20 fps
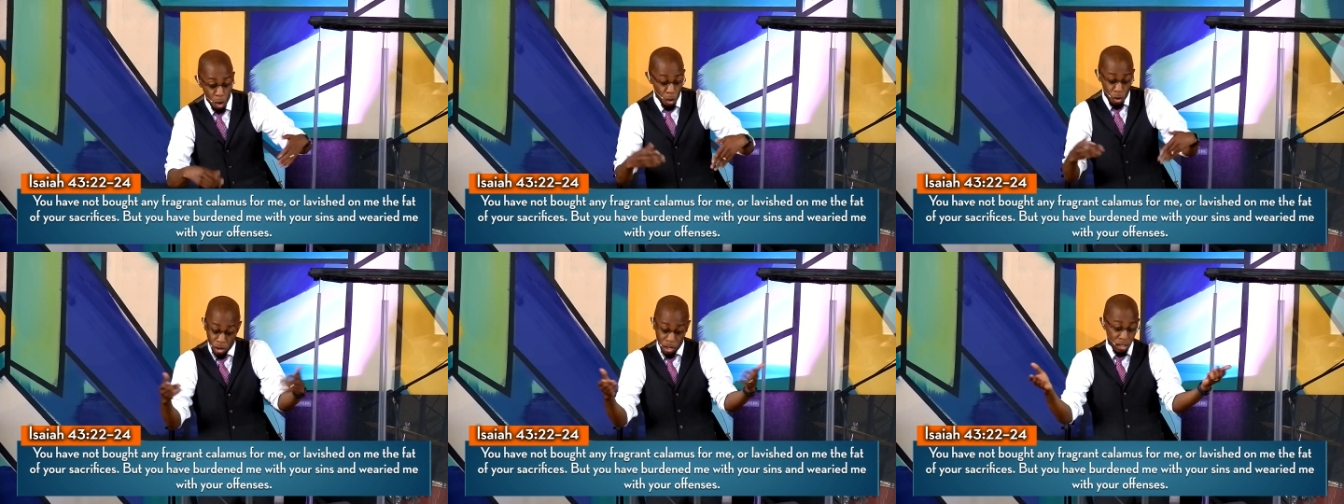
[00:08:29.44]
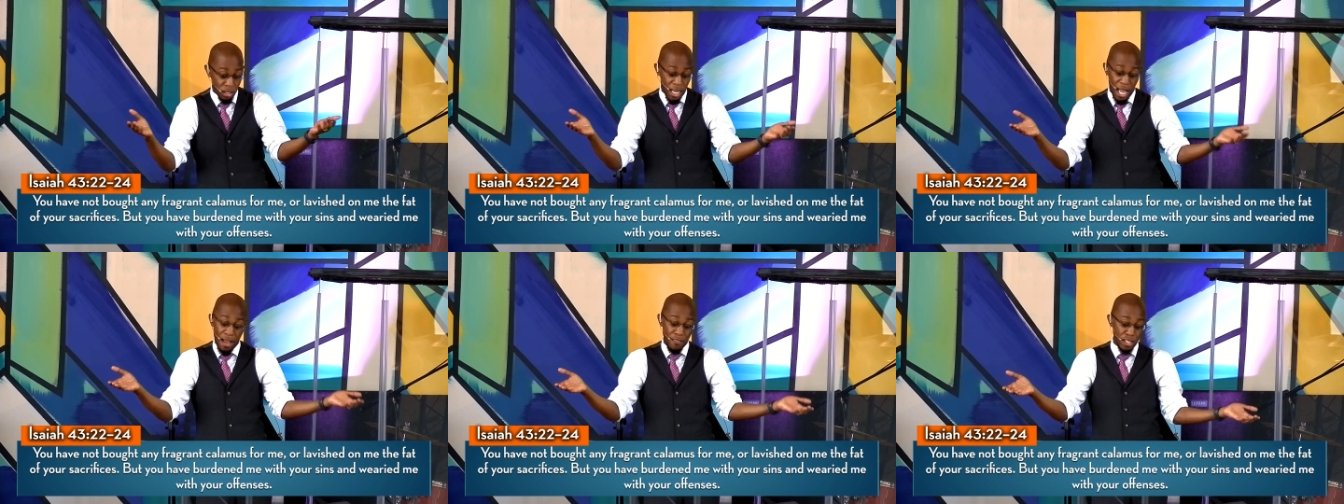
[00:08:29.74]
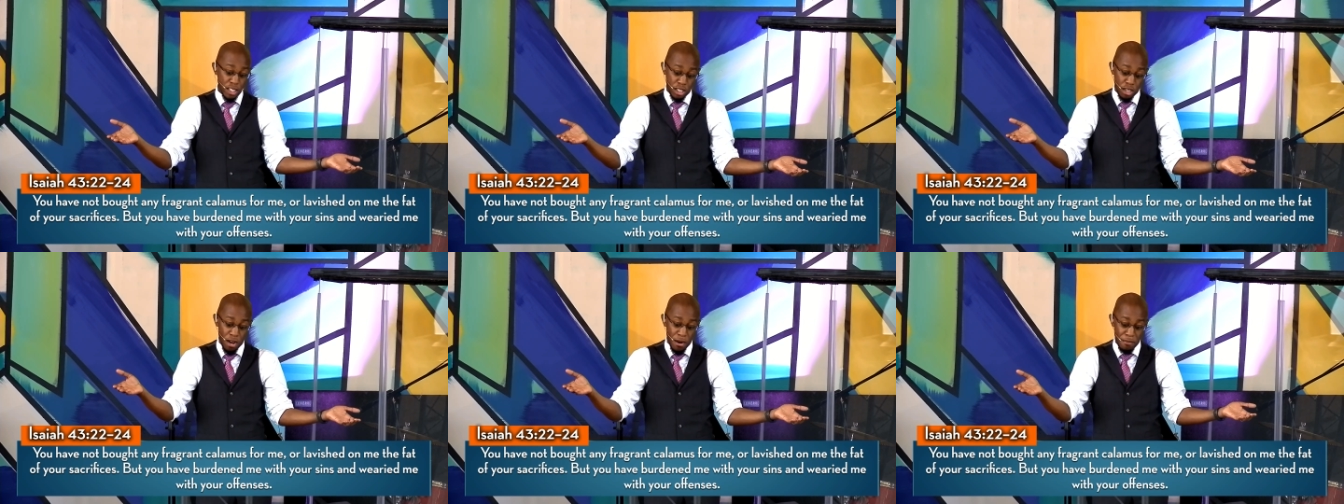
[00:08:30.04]
or
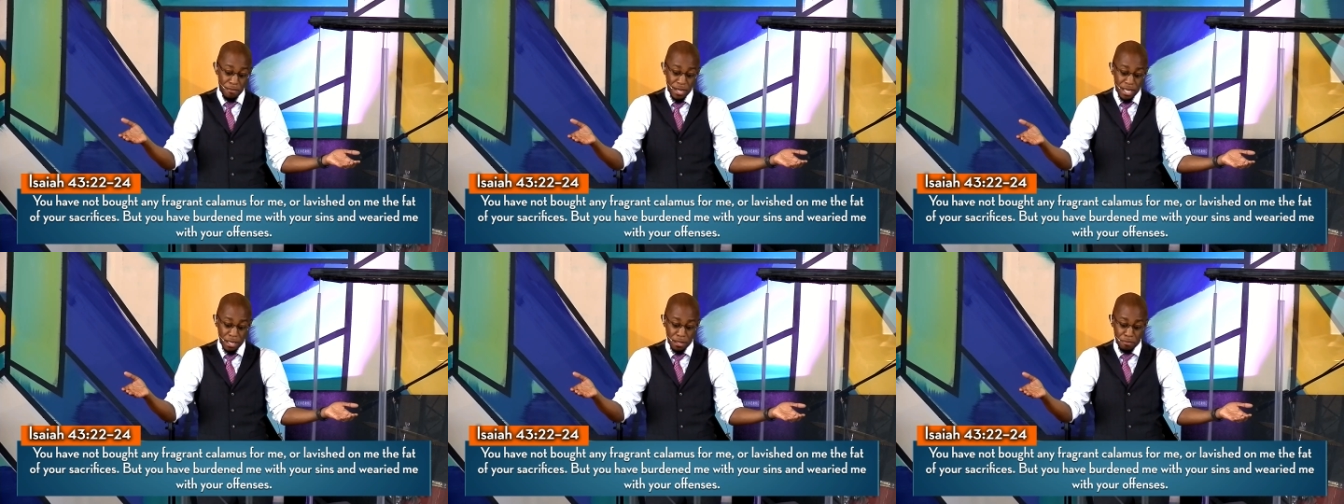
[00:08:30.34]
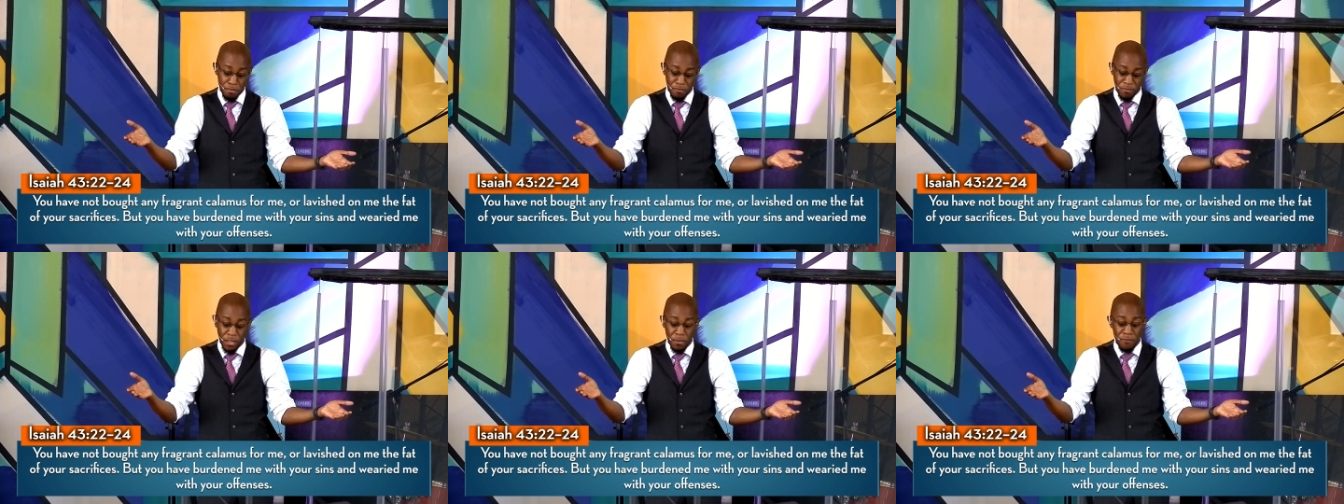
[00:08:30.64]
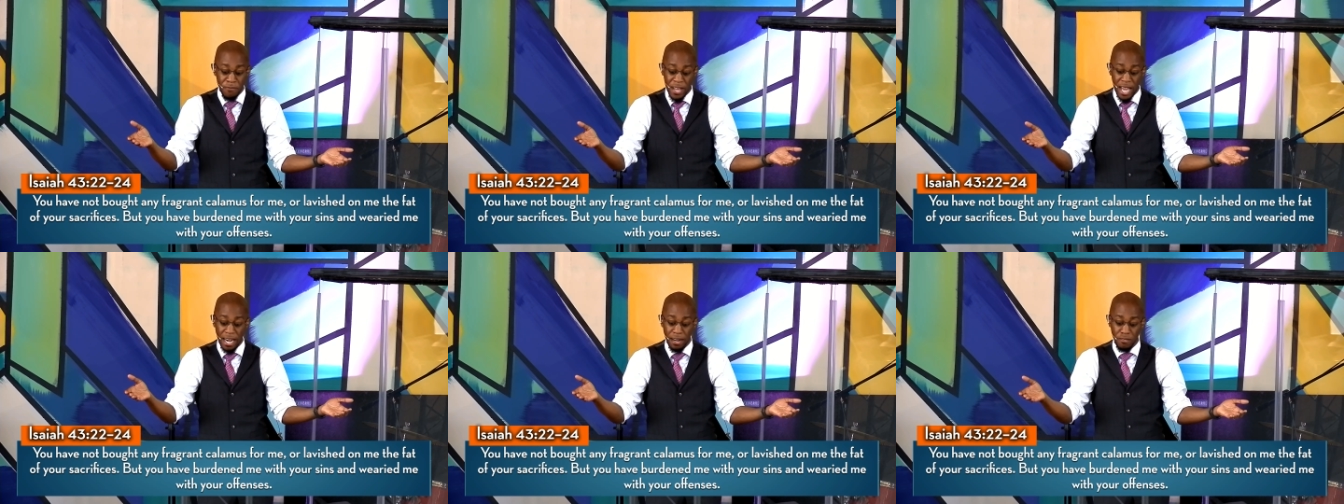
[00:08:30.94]
lavished on me the, the
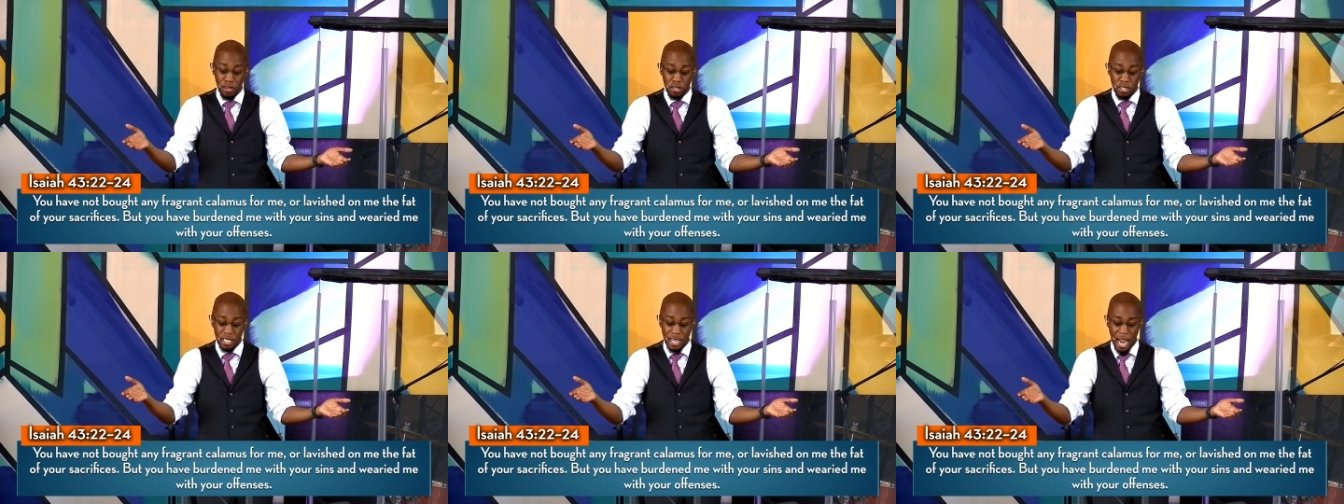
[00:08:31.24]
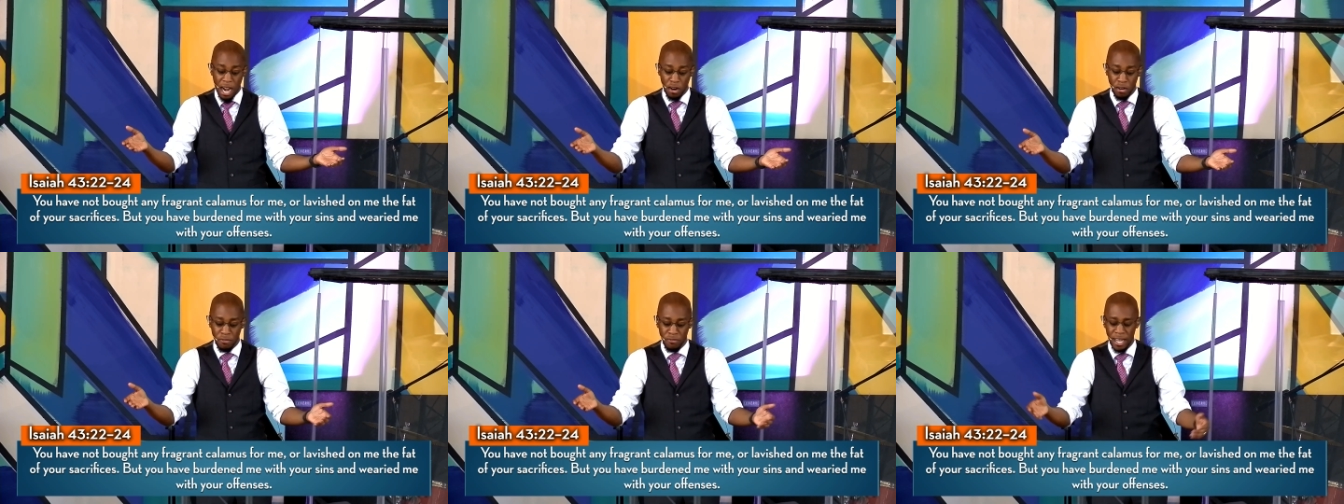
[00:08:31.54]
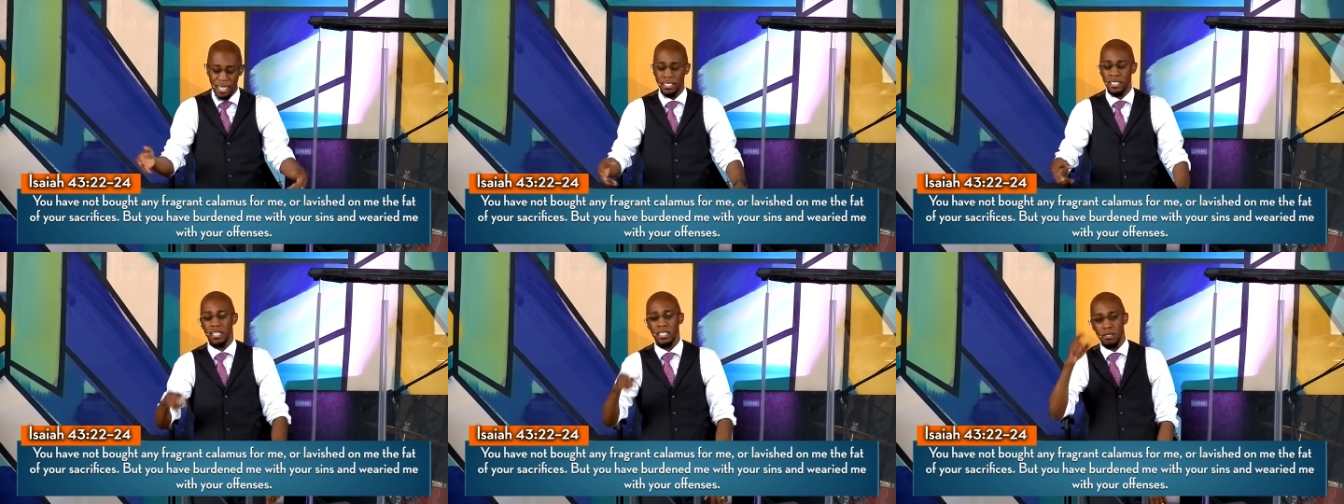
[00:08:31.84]
fat of your
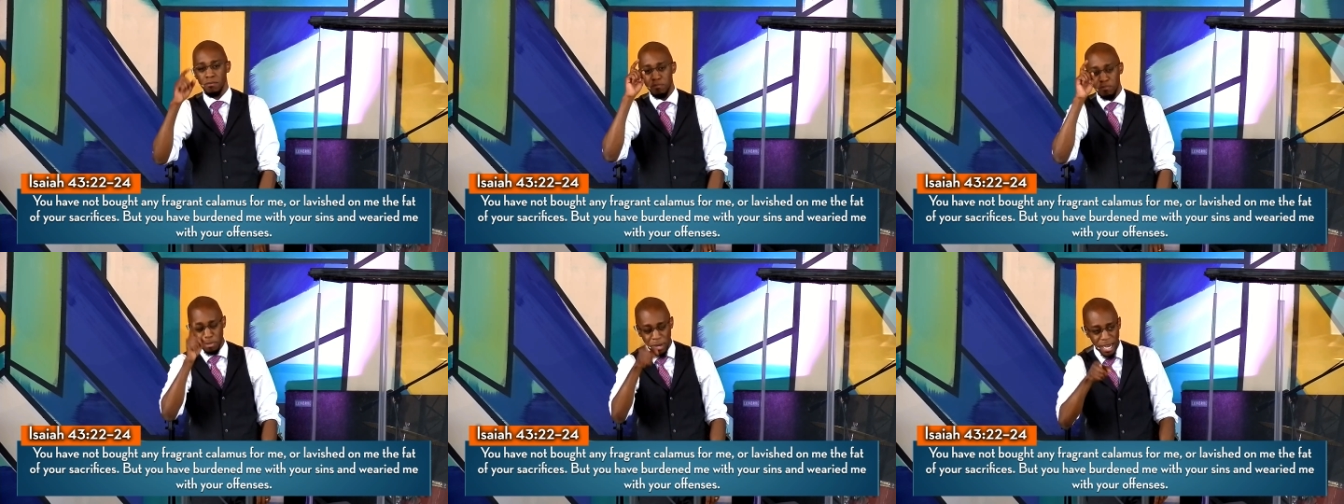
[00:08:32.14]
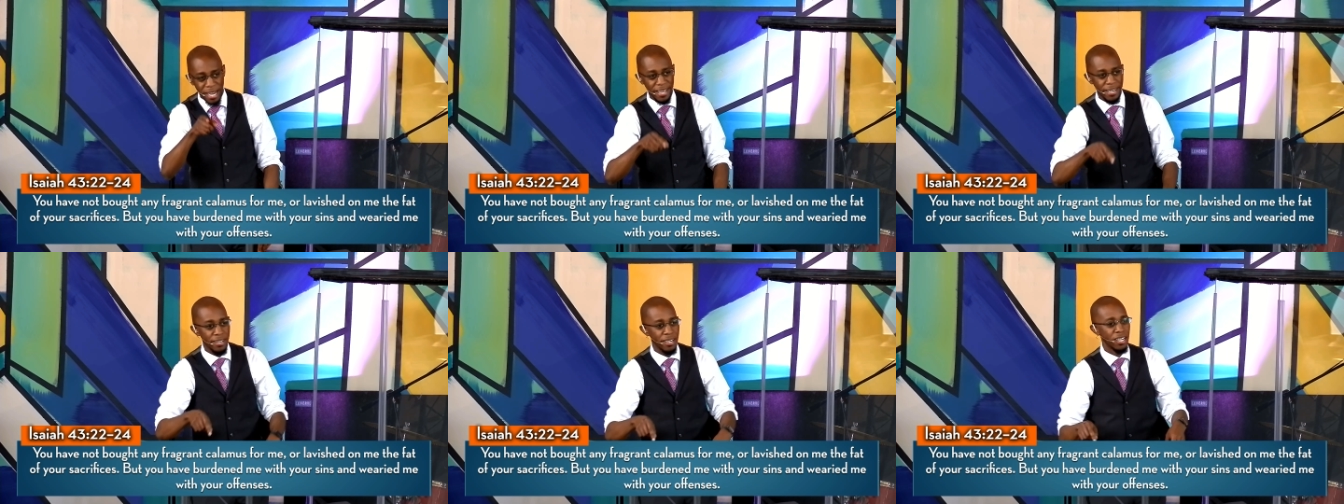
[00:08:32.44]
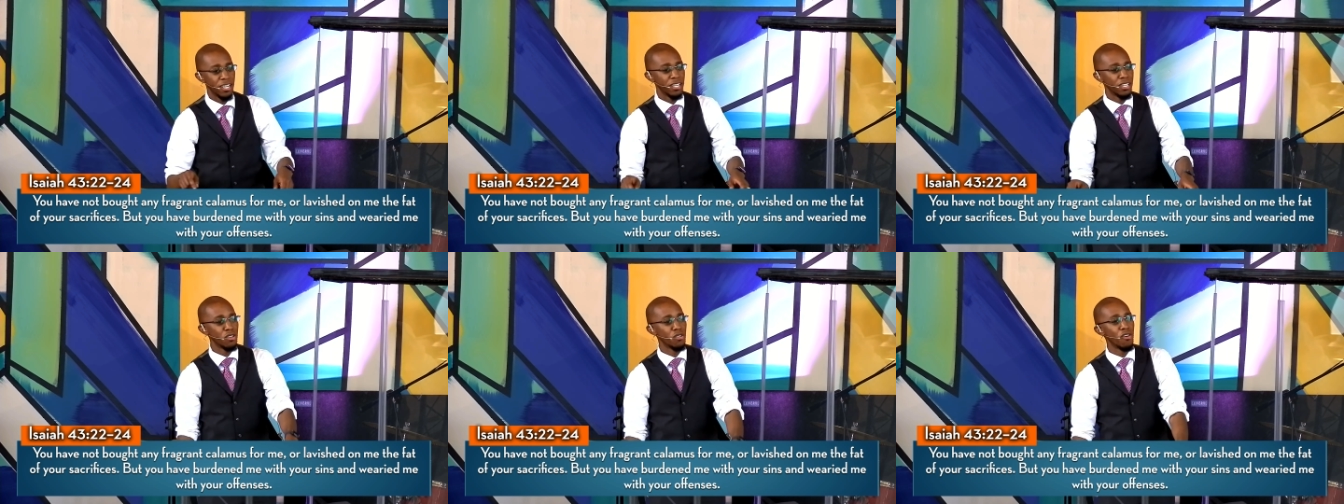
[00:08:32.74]
sacrifices, but
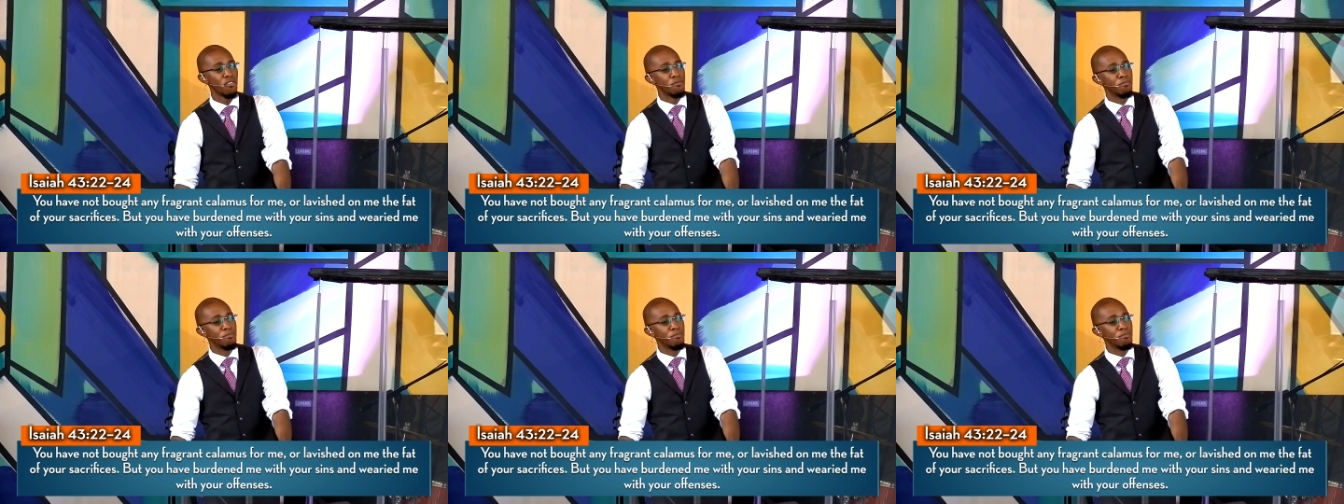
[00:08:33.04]
you